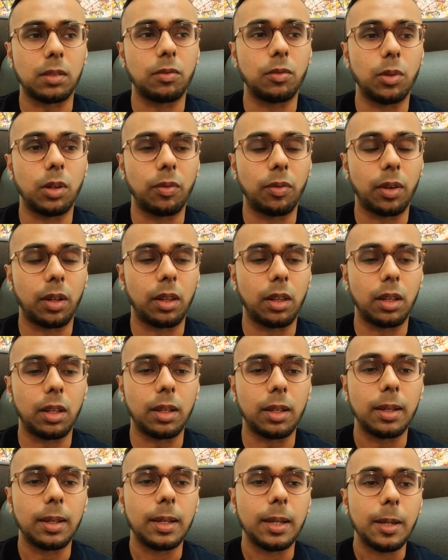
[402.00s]
refund
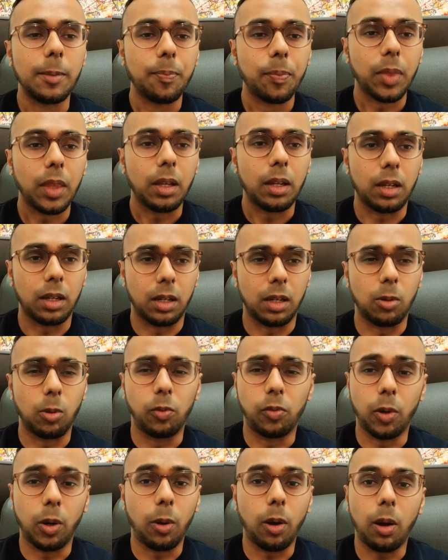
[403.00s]
there.
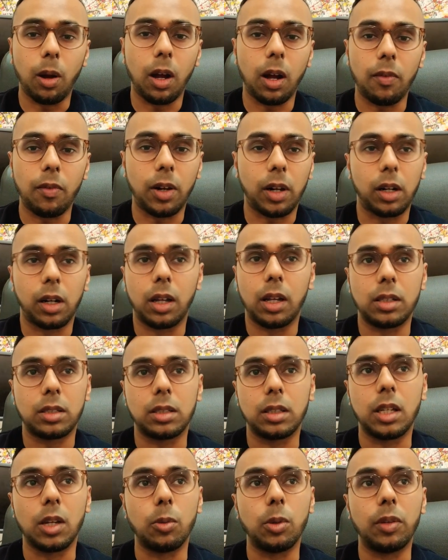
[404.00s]
Although other clients
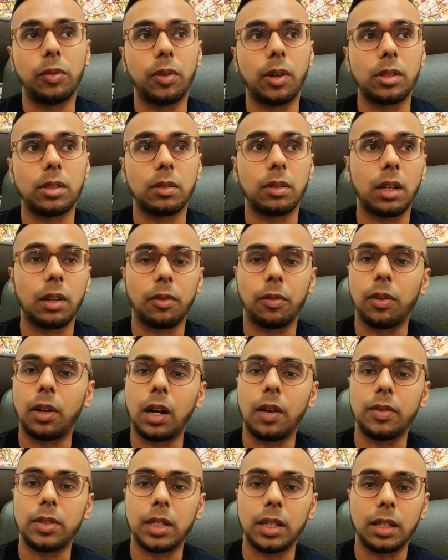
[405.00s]
to get refunds are like
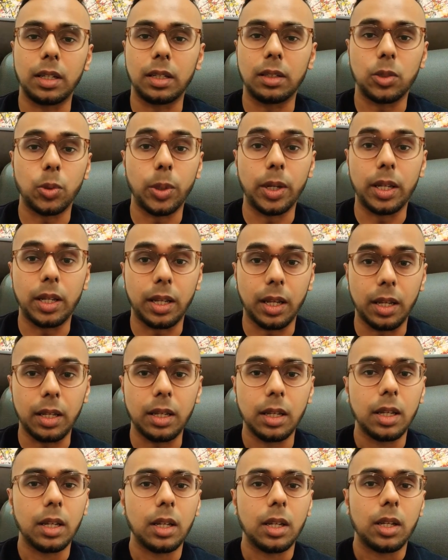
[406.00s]
5, 10, 20k.
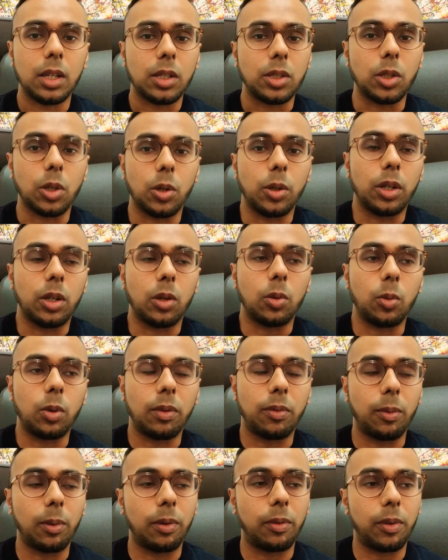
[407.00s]
So
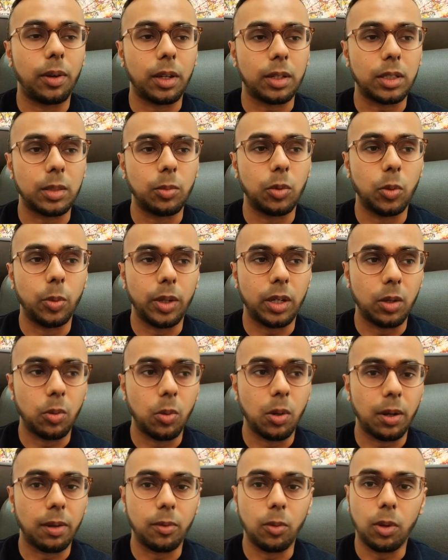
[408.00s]
we're flexible. We can
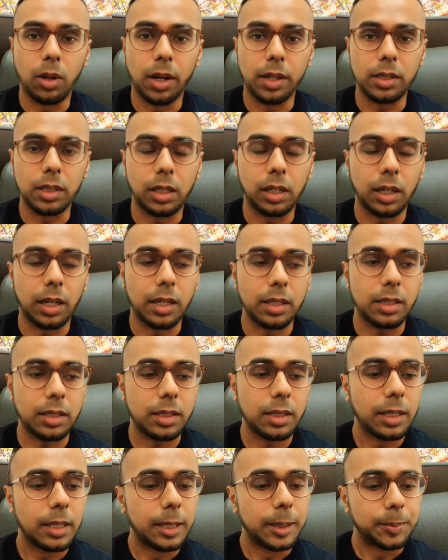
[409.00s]
work with all kinds of
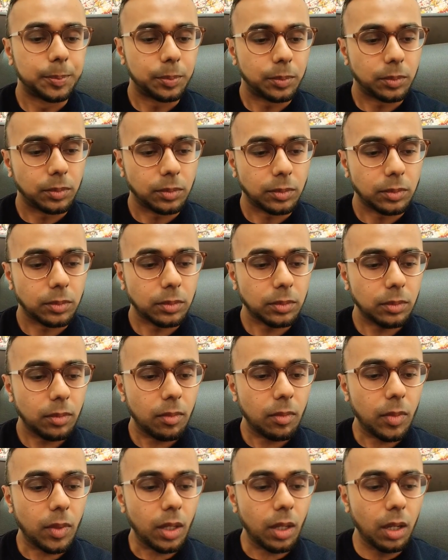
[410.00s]
clients.
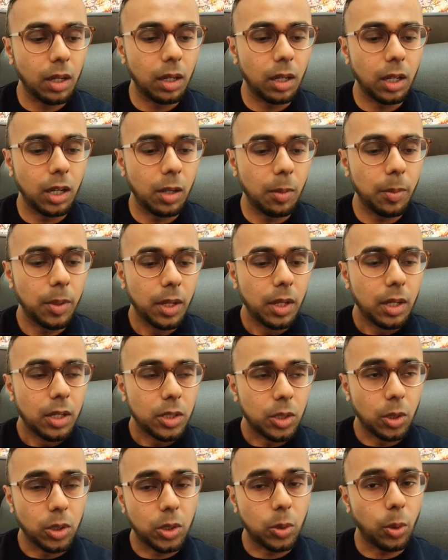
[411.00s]

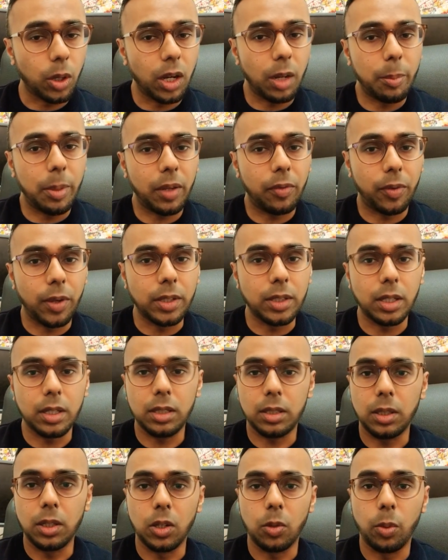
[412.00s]
So one of the big things
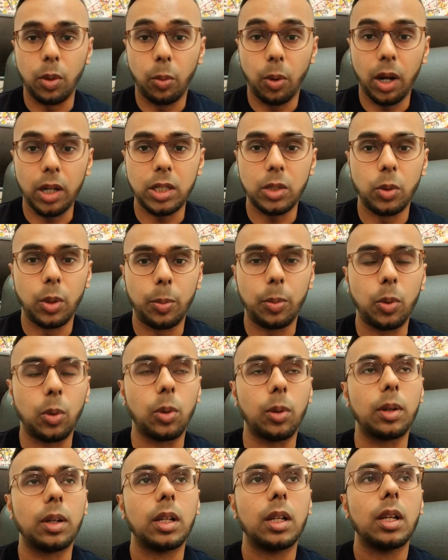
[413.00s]
is we write a
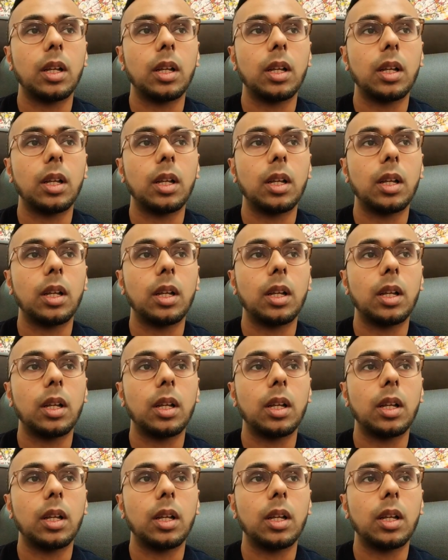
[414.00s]
report